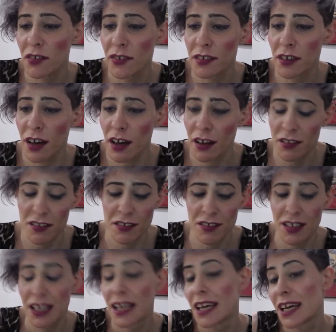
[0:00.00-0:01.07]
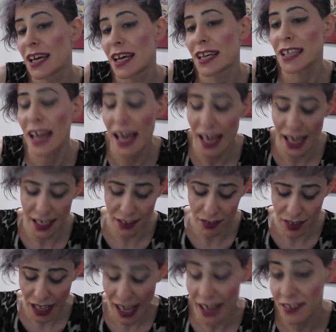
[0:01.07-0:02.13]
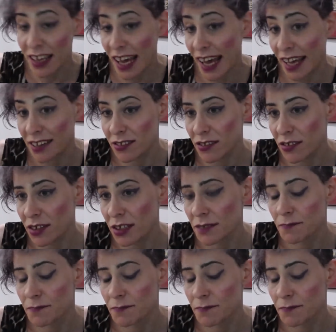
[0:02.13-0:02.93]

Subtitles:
on the tasks in hand, at hand.